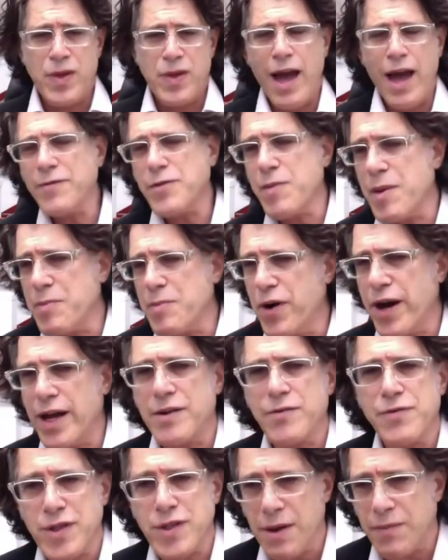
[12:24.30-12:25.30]
You have to be
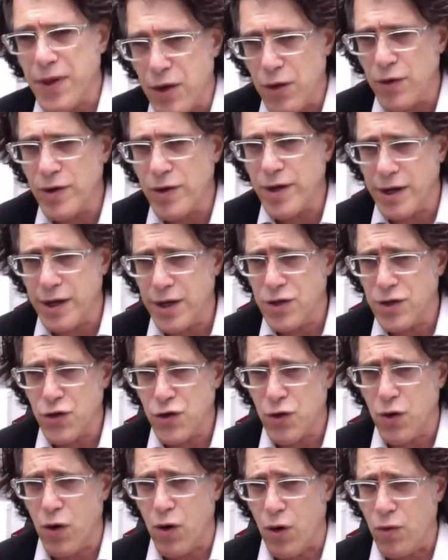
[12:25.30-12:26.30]
branded for something you can
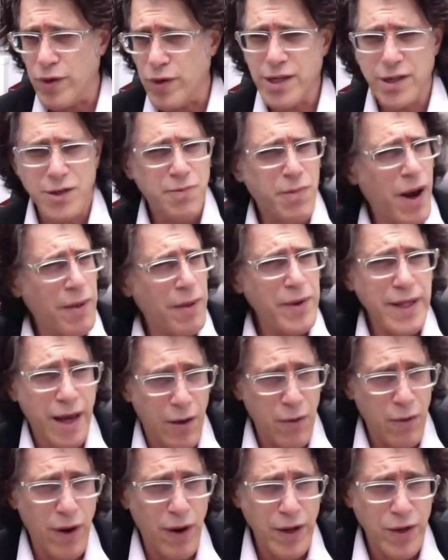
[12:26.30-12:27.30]
control, which is probably
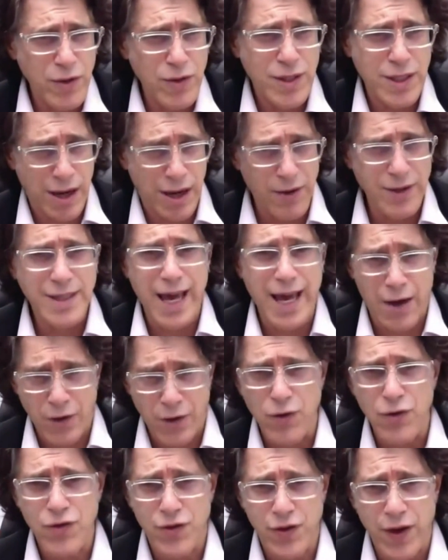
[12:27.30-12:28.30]
not what you sell, it's
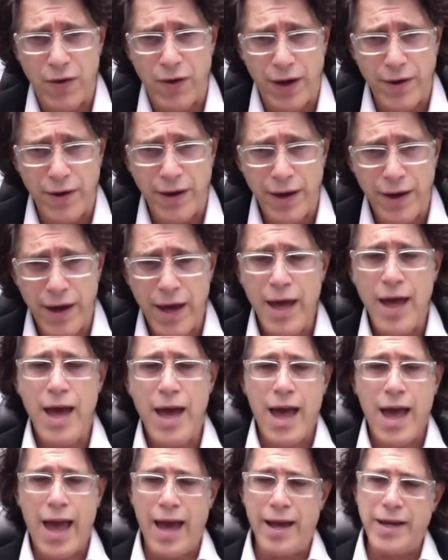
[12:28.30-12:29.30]
how you sell
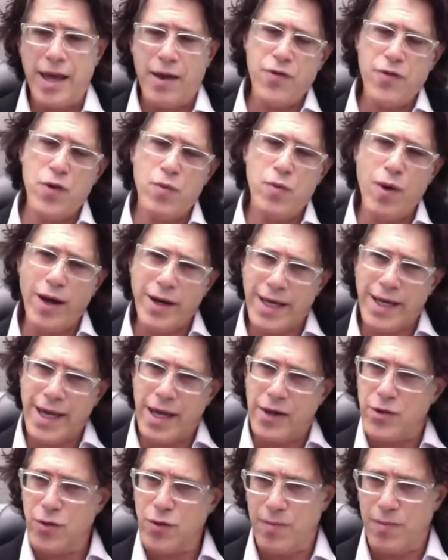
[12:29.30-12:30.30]
it. And if you want
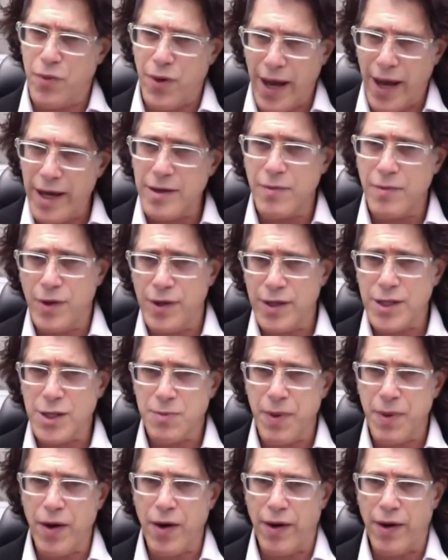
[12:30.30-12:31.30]
to get to a brandable
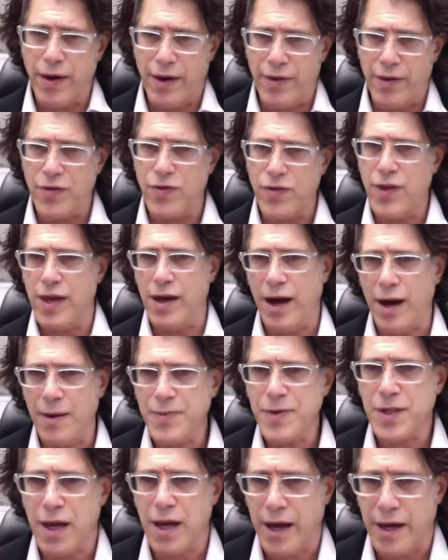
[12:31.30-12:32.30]
experience, the
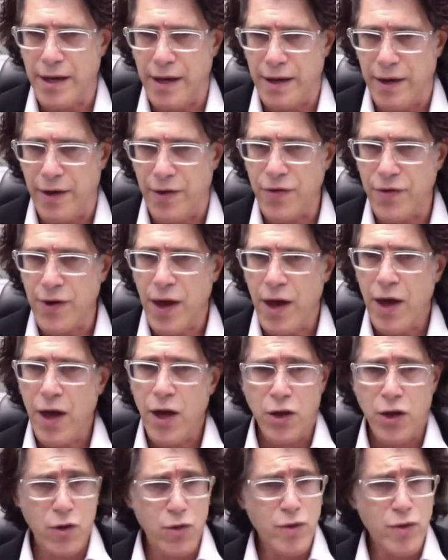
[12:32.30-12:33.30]
upside is
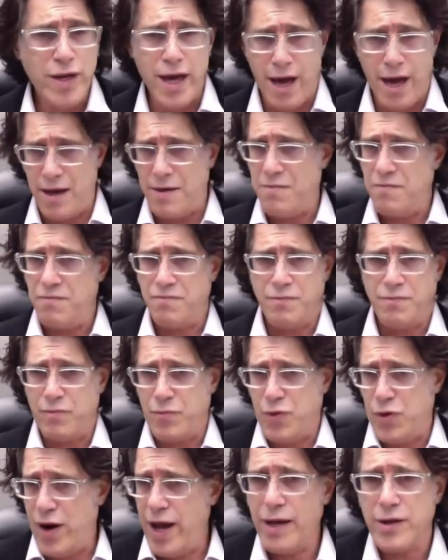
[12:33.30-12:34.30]
you get
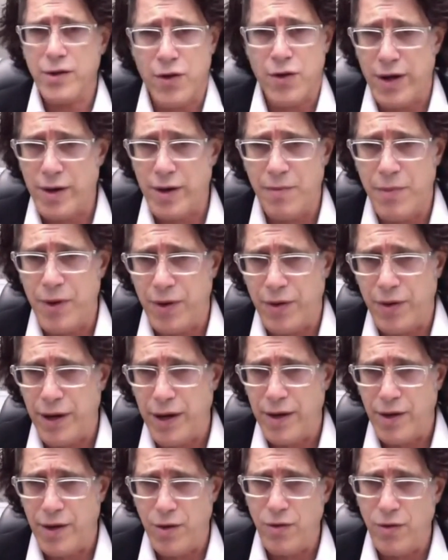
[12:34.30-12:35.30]
brand credibility.
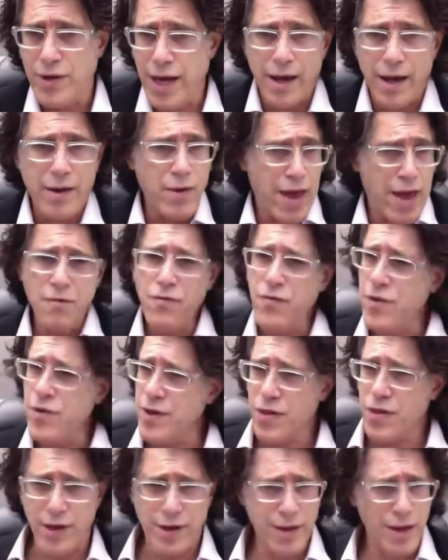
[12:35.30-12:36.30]
You get
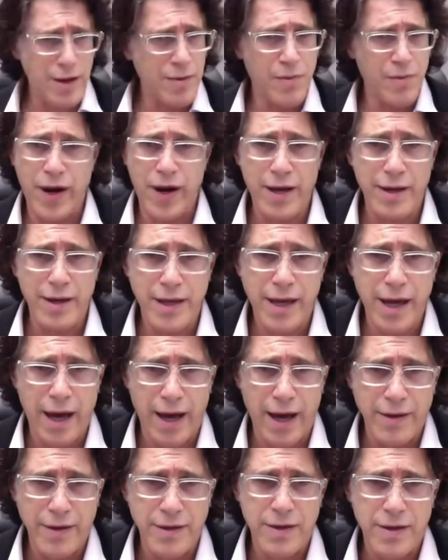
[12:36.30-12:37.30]
everything that a brand
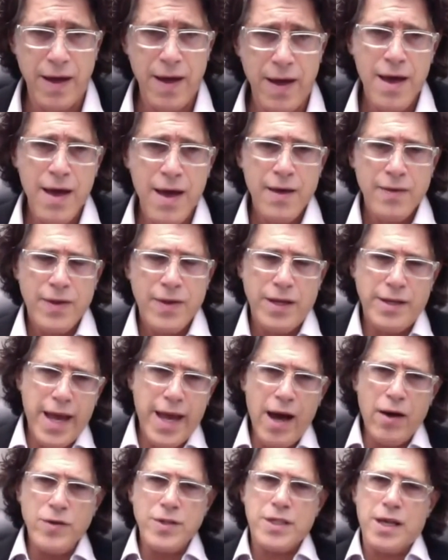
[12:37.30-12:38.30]
gets. The
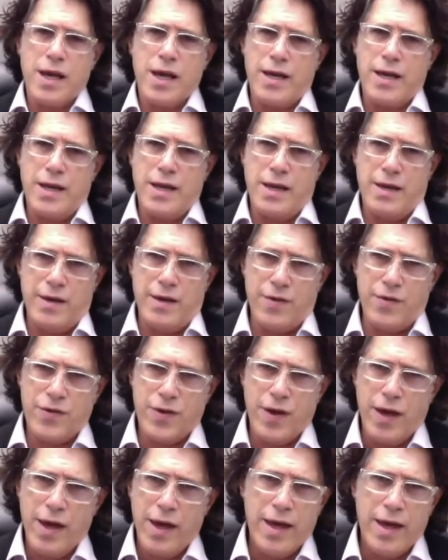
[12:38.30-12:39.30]
downside
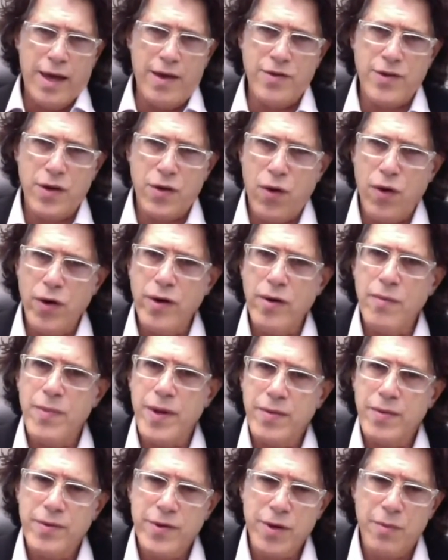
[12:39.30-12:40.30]
is in
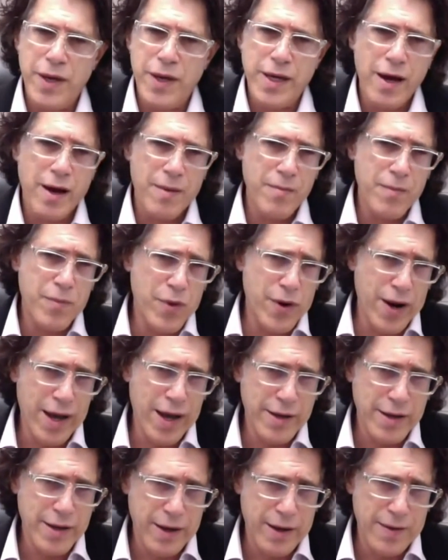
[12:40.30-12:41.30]
order to become
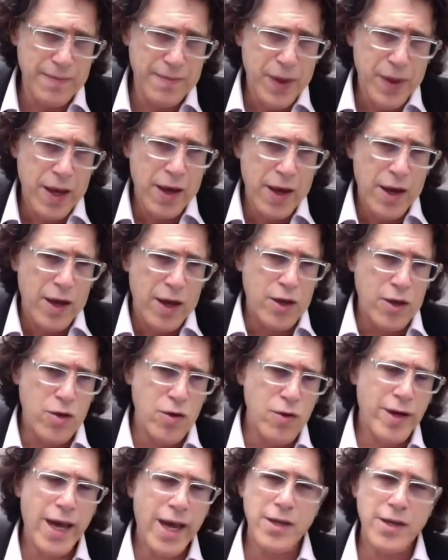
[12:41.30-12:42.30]
branded,
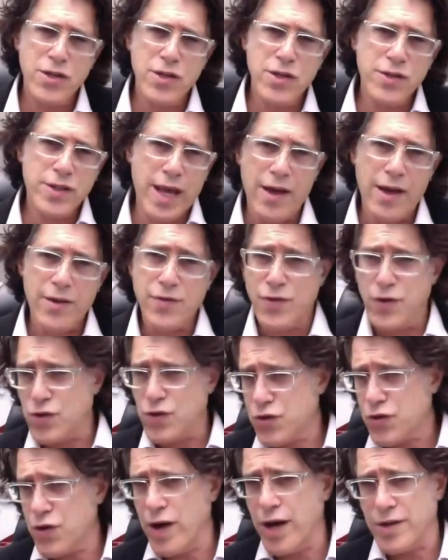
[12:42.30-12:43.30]
you can't just ask for
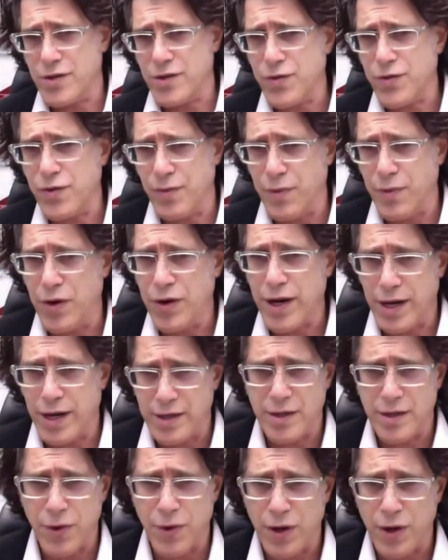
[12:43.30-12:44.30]
trust from your
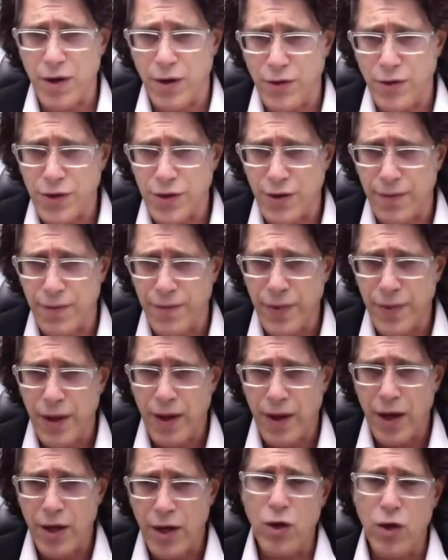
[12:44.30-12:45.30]
customer culture.
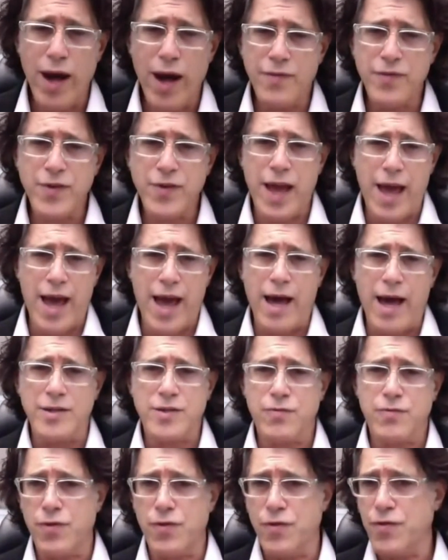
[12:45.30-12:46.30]
You have to
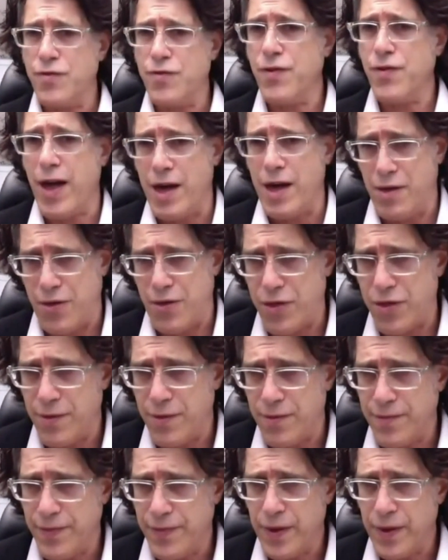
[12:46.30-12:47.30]
ask for faith,